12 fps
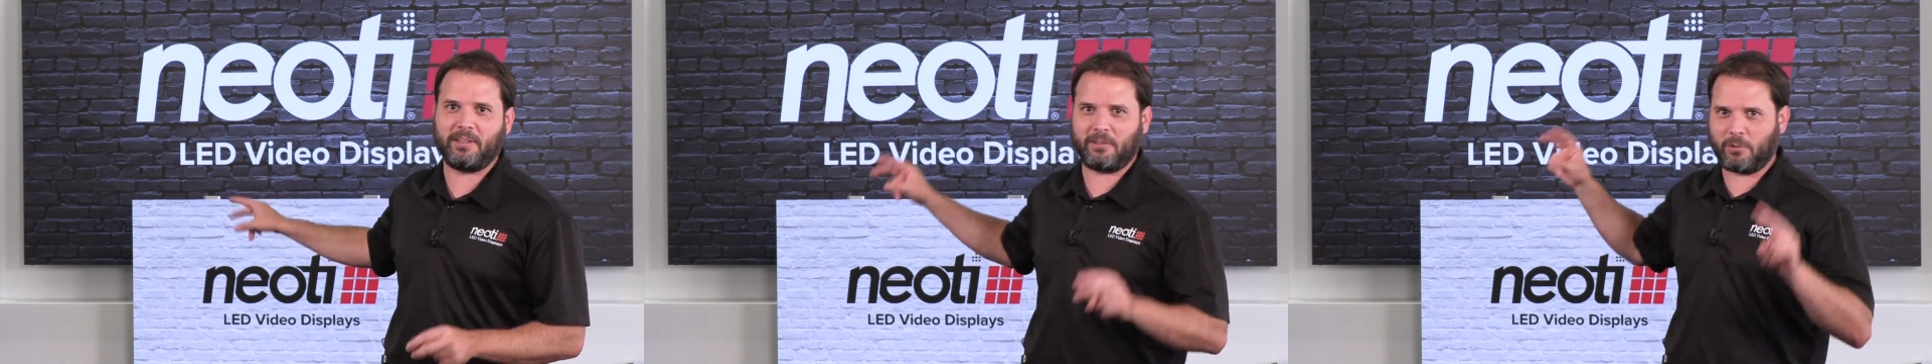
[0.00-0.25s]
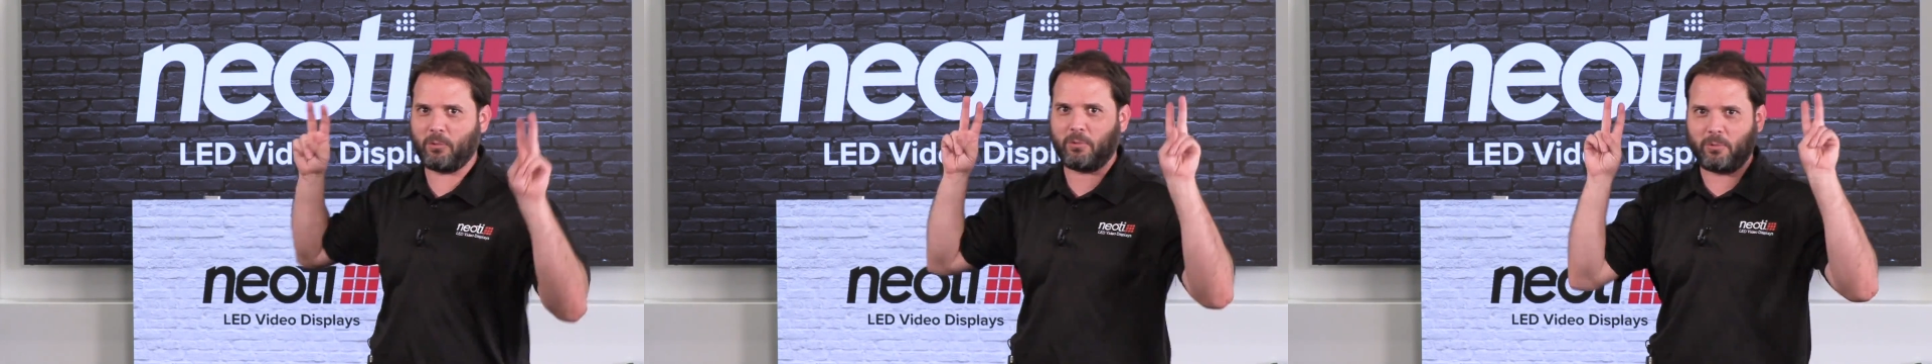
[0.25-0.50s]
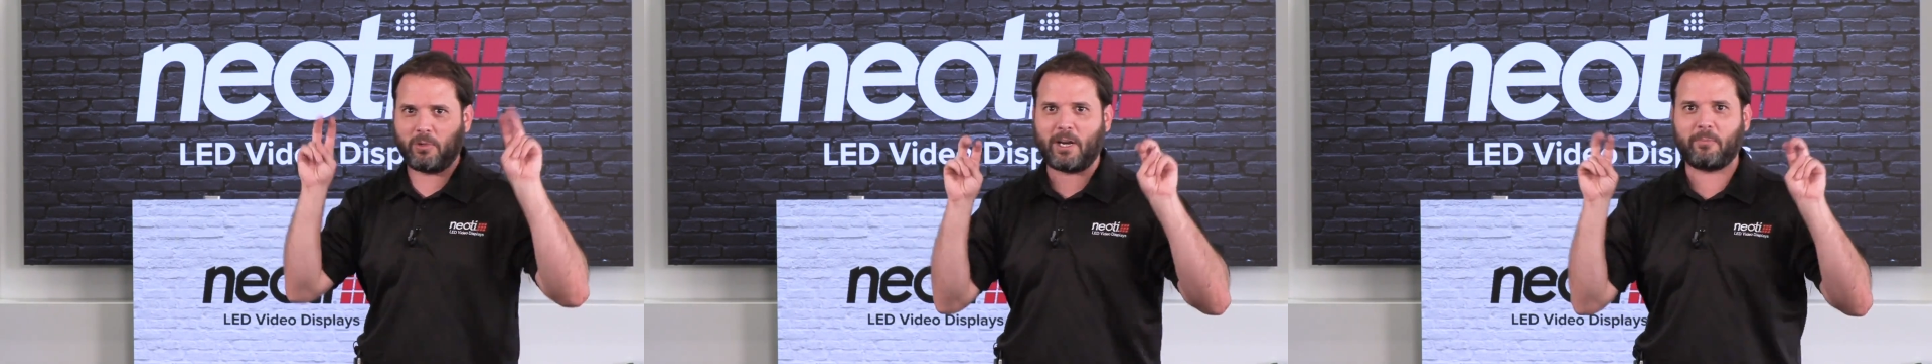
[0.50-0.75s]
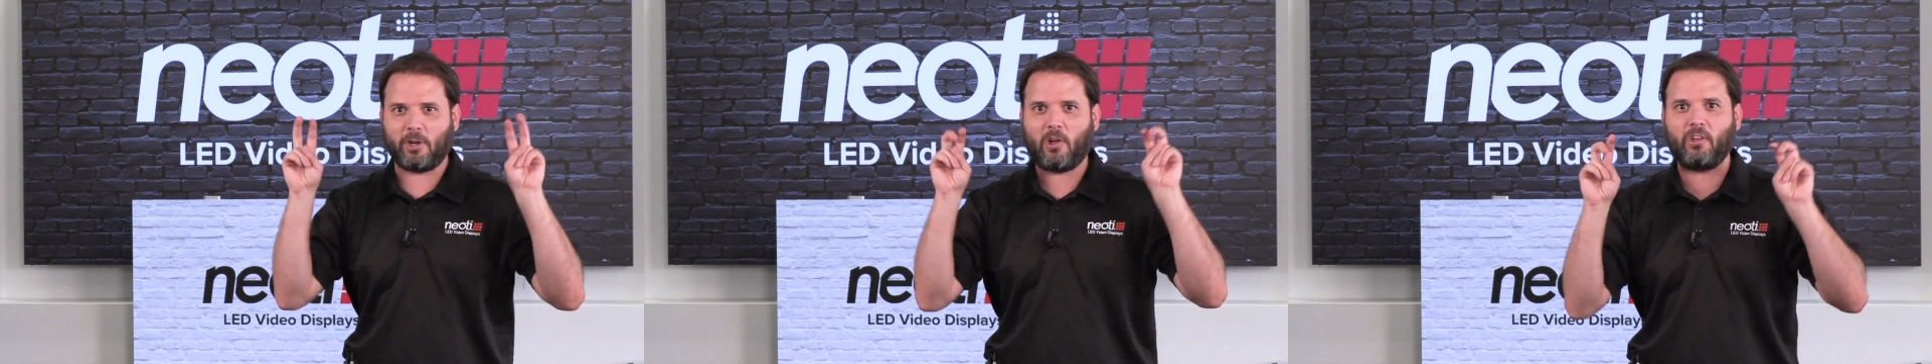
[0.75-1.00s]
what
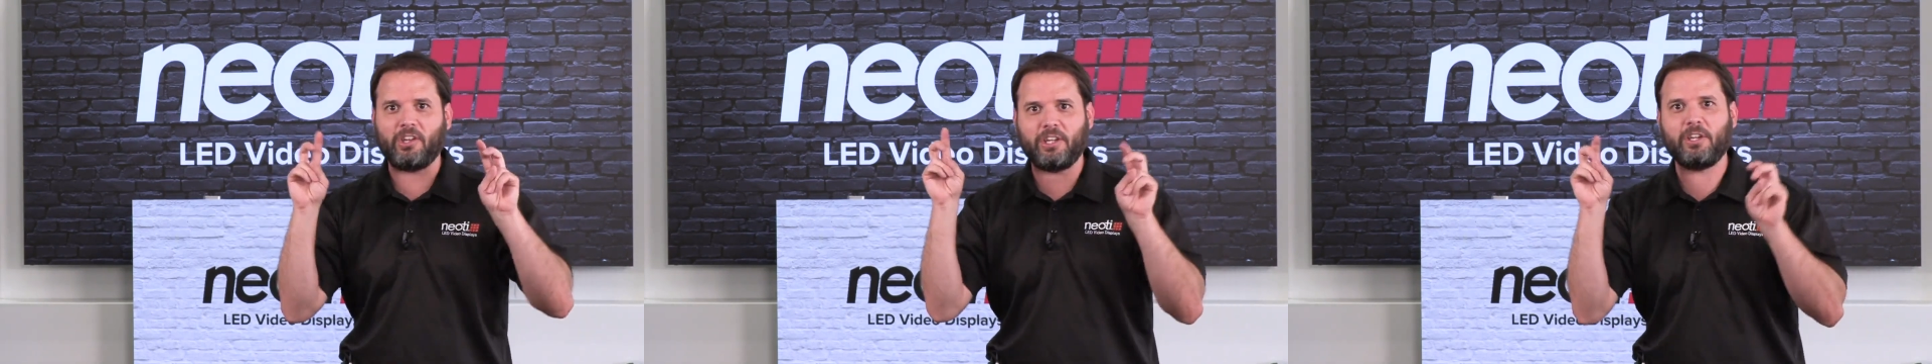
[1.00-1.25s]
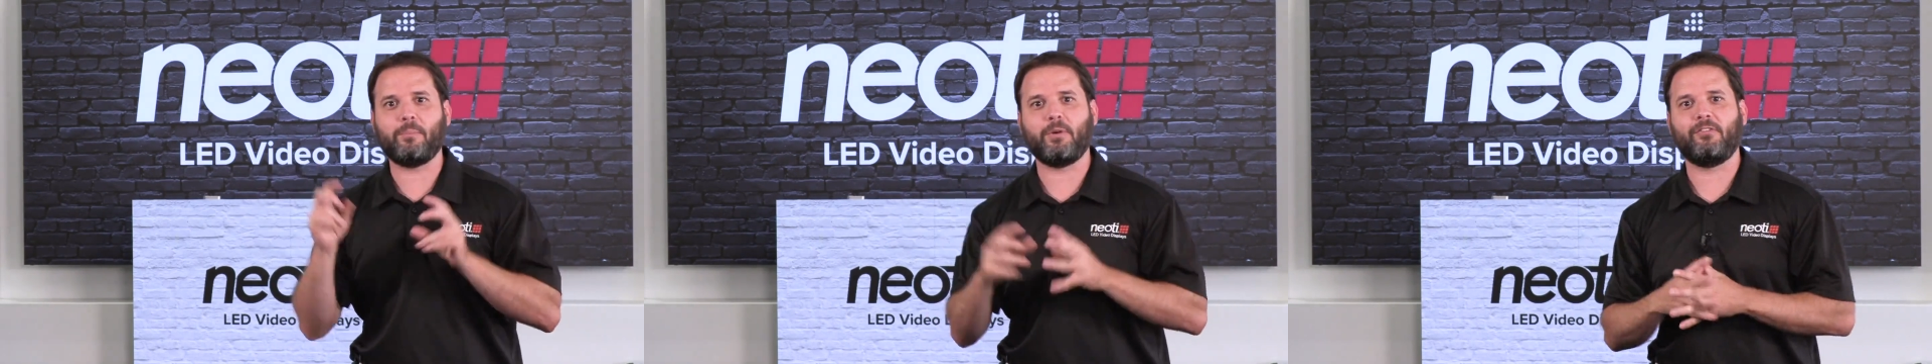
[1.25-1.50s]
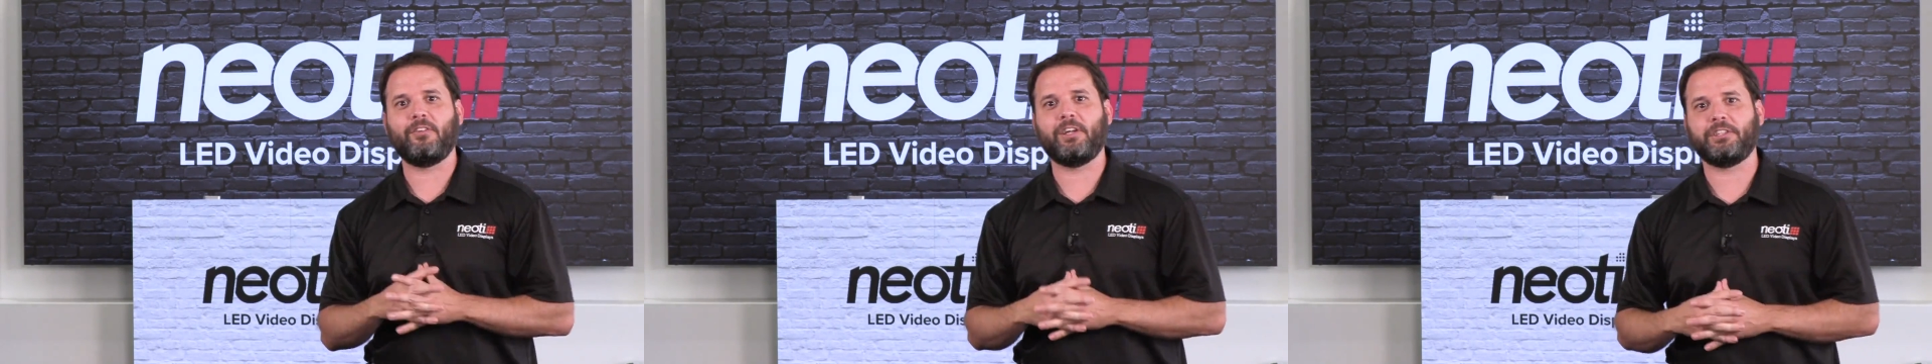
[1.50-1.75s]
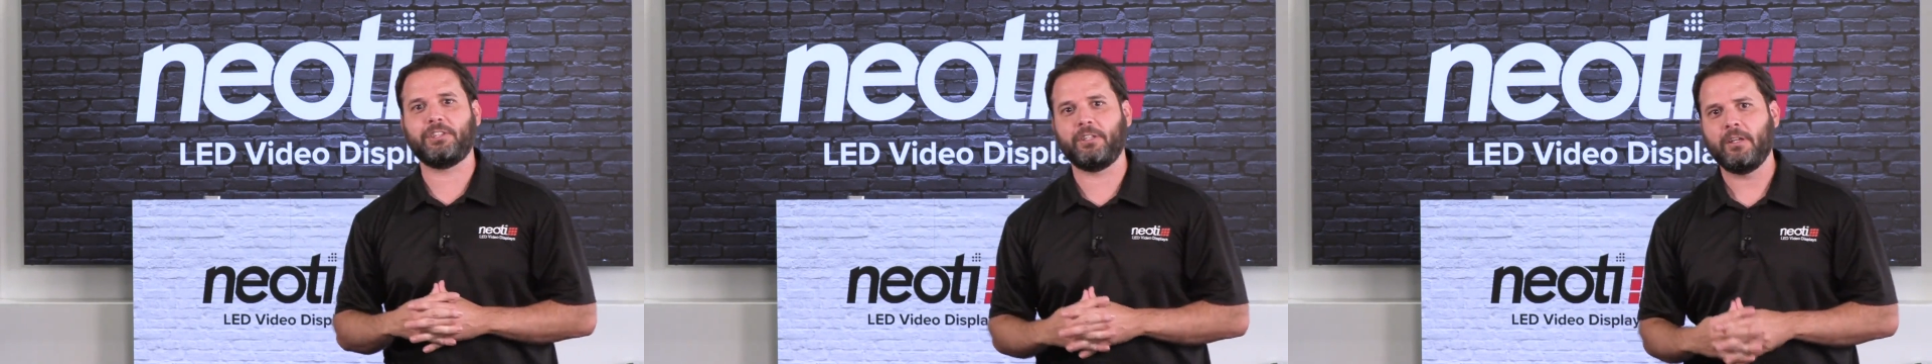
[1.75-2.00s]
I'm calling an
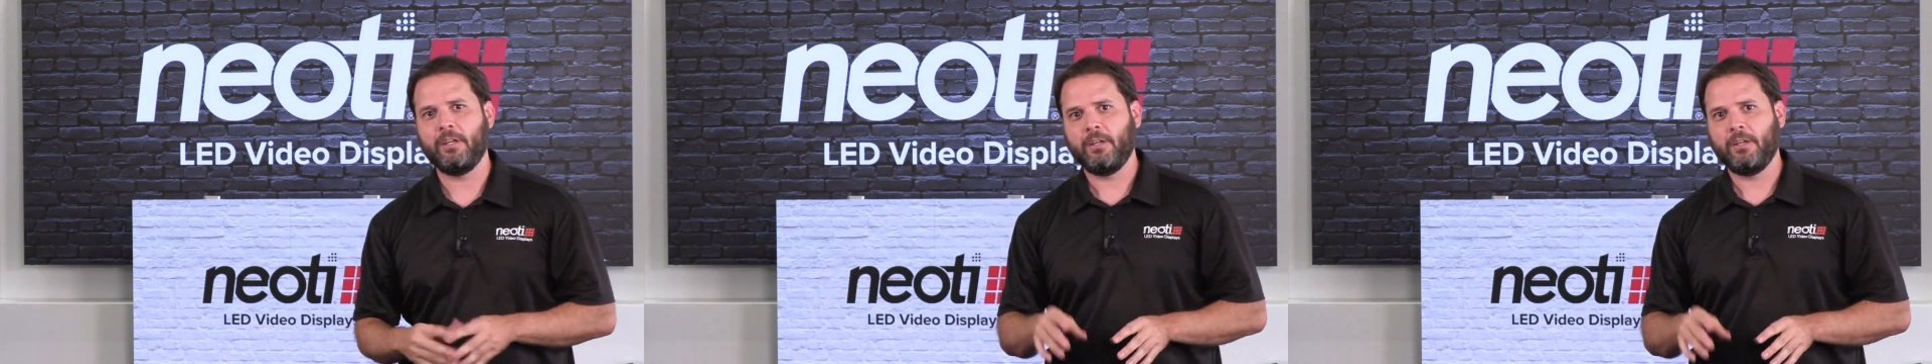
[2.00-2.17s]
imperfection.